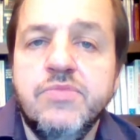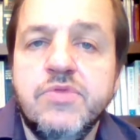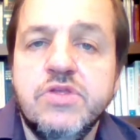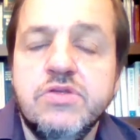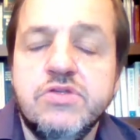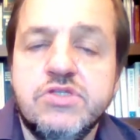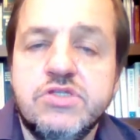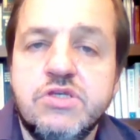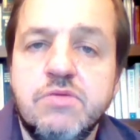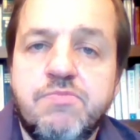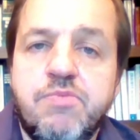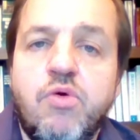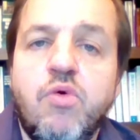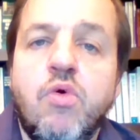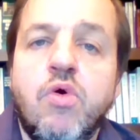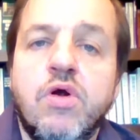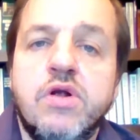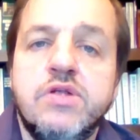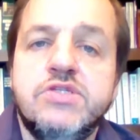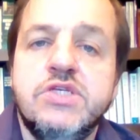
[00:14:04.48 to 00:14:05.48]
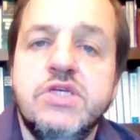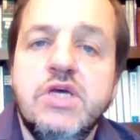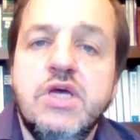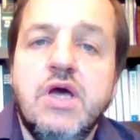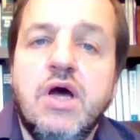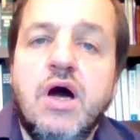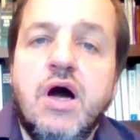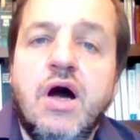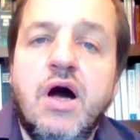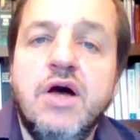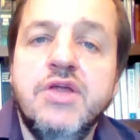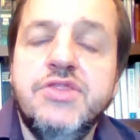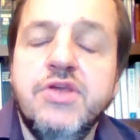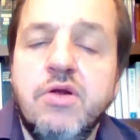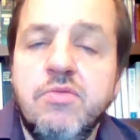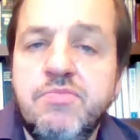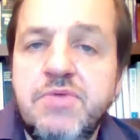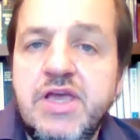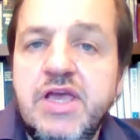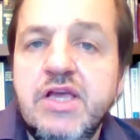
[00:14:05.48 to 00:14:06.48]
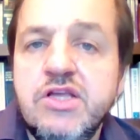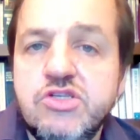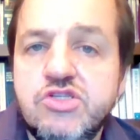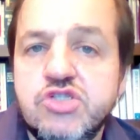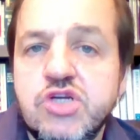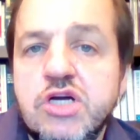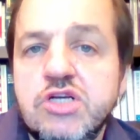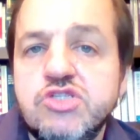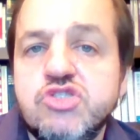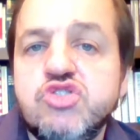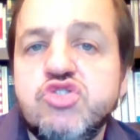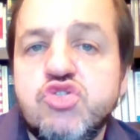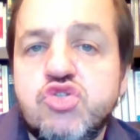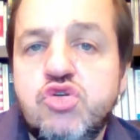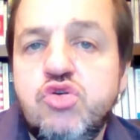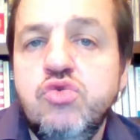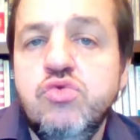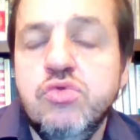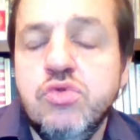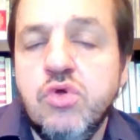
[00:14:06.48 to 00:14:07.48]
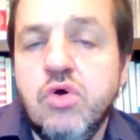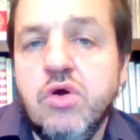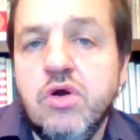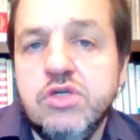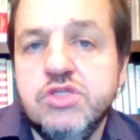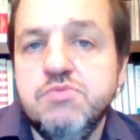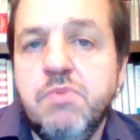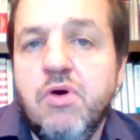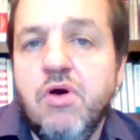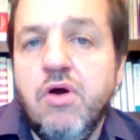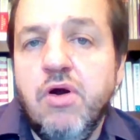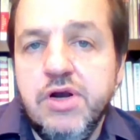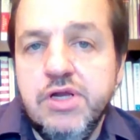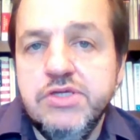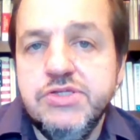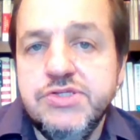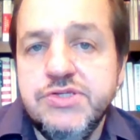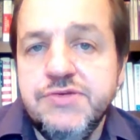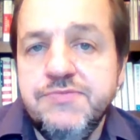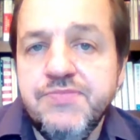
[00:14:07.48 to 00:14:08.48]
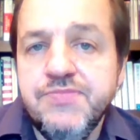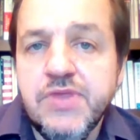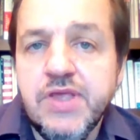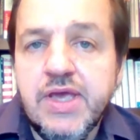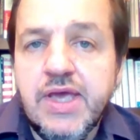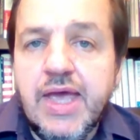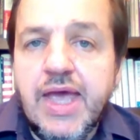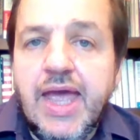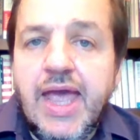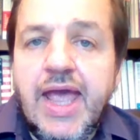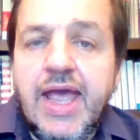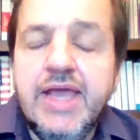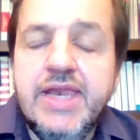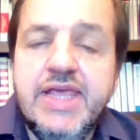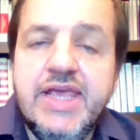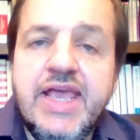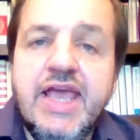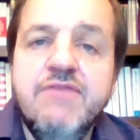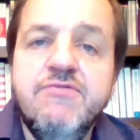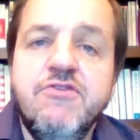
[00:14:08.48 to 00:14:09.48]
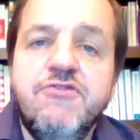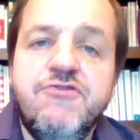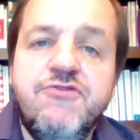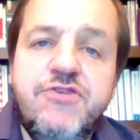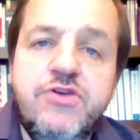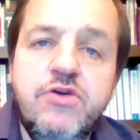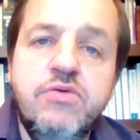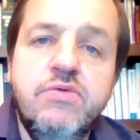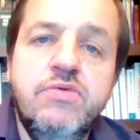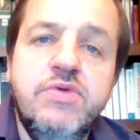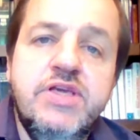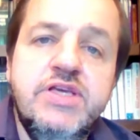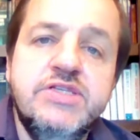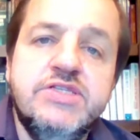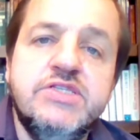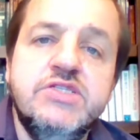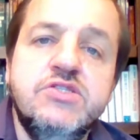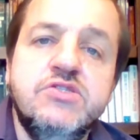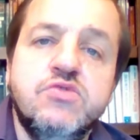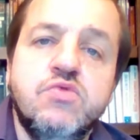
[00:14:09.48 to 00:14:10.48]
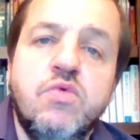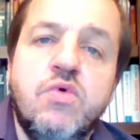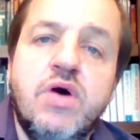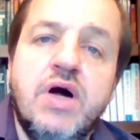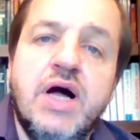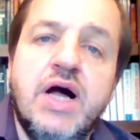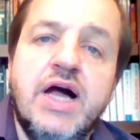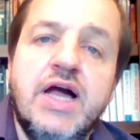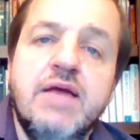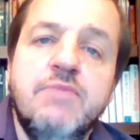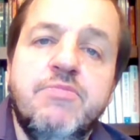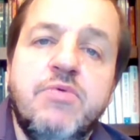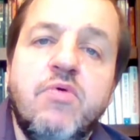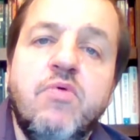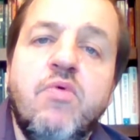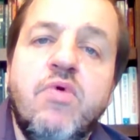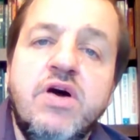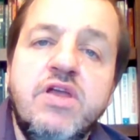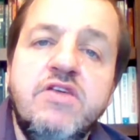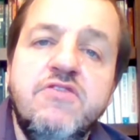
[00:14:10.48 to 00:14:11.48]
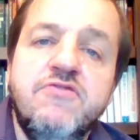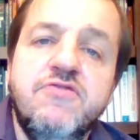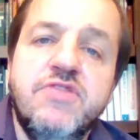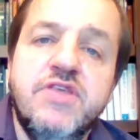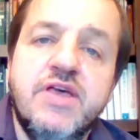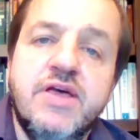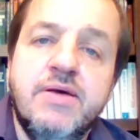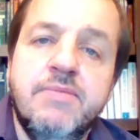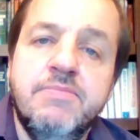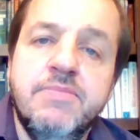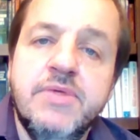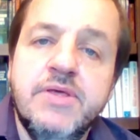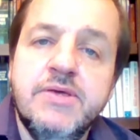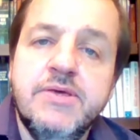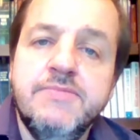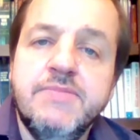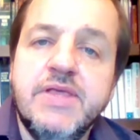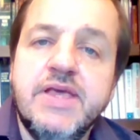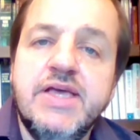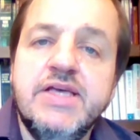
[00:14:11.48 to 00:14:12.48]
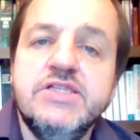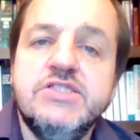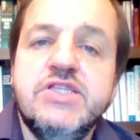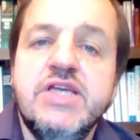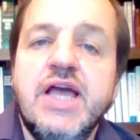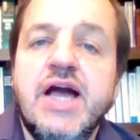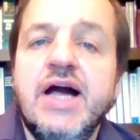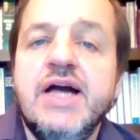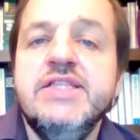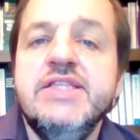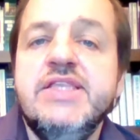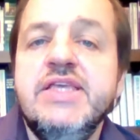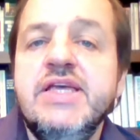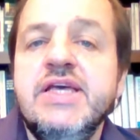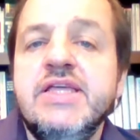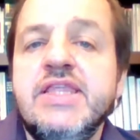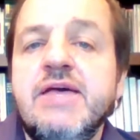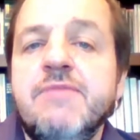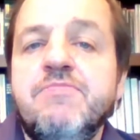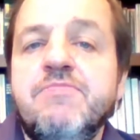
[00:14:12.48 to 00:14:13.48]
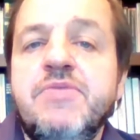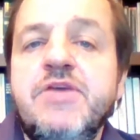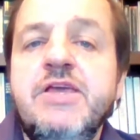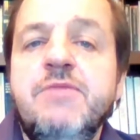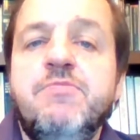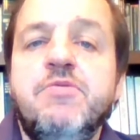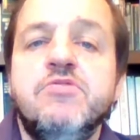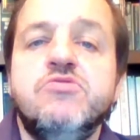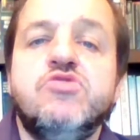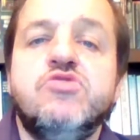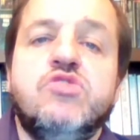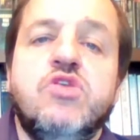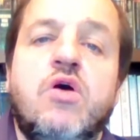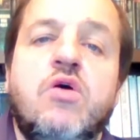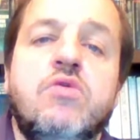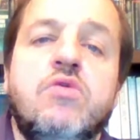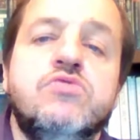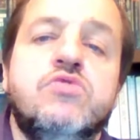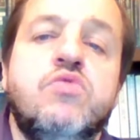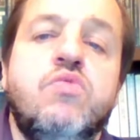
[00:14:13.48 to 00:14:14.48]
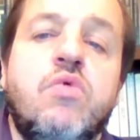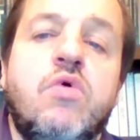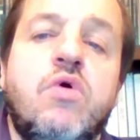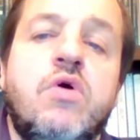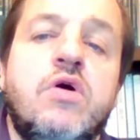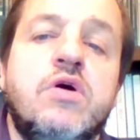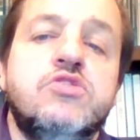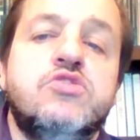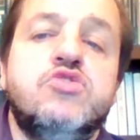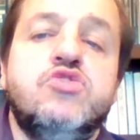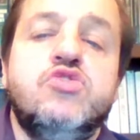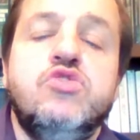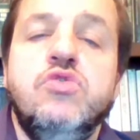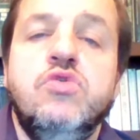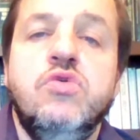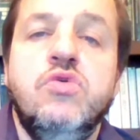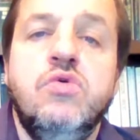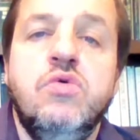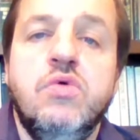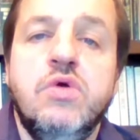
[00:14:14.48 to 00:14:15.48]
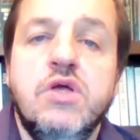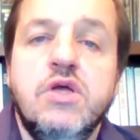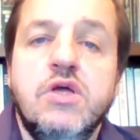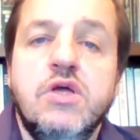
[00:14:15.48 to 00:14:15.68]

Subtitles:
support there being just 2 large parties. And he gave a few reasons why, but one of them is the idea that people don't want to